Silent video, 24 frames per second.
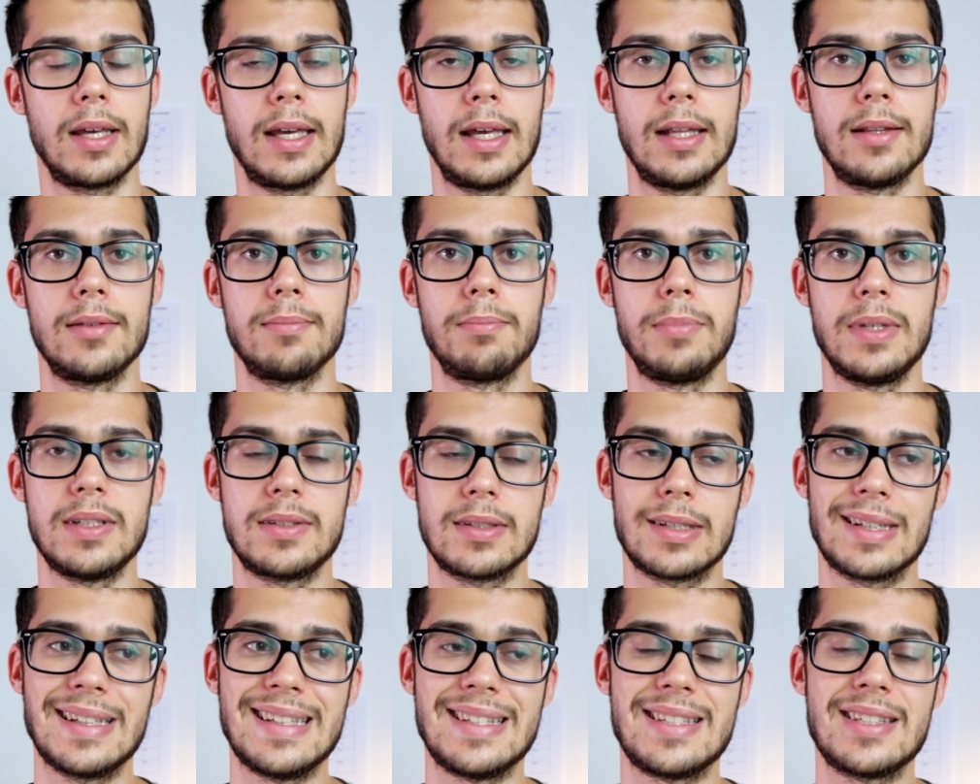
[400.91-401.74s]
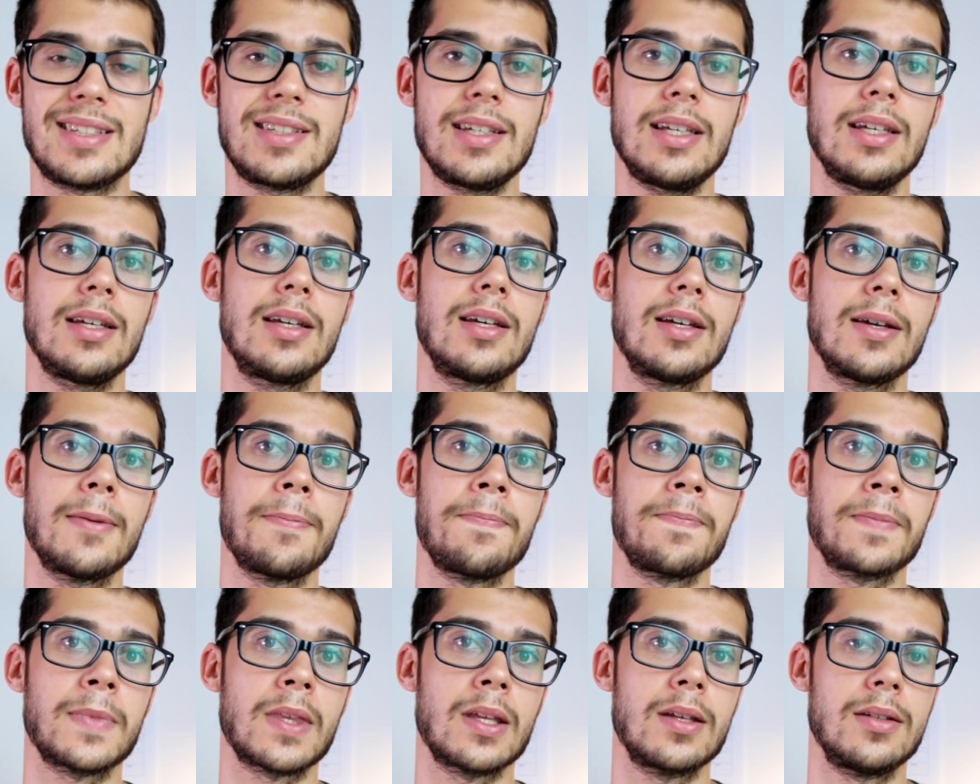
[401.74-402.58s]
and basically sync
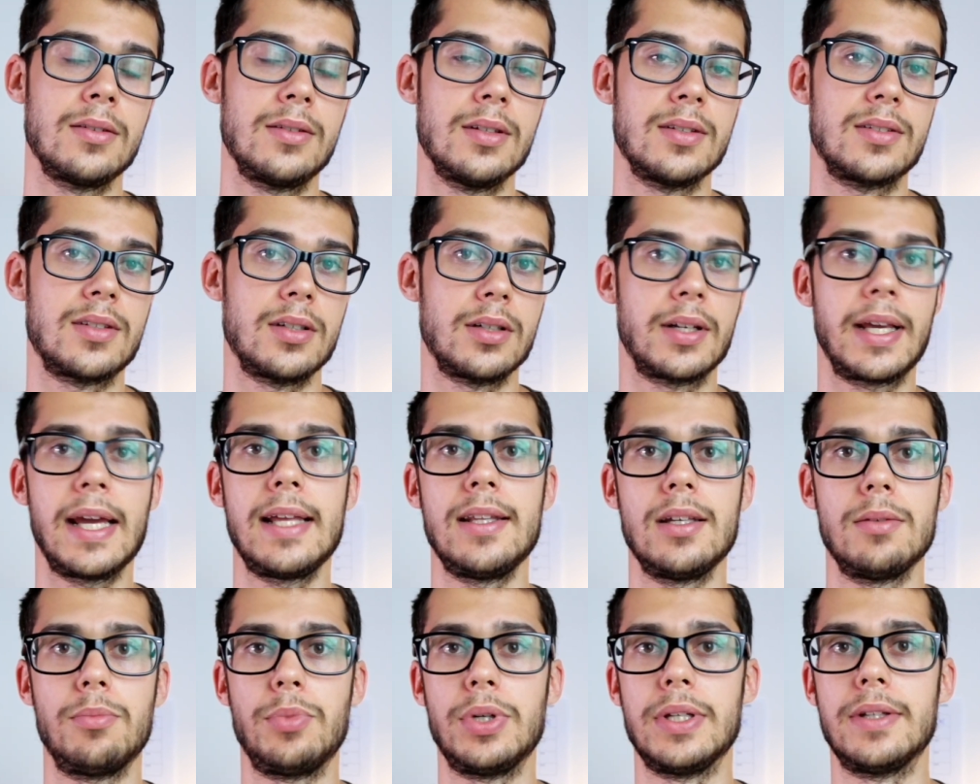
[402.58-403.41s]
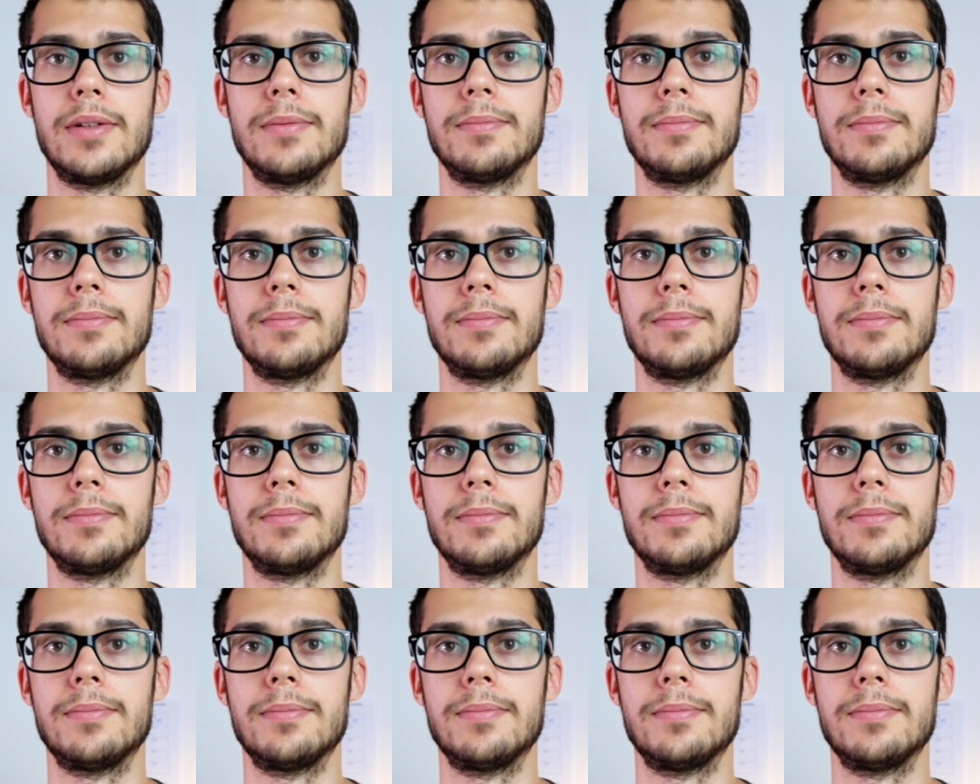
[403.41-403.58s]
the circadian rhythm.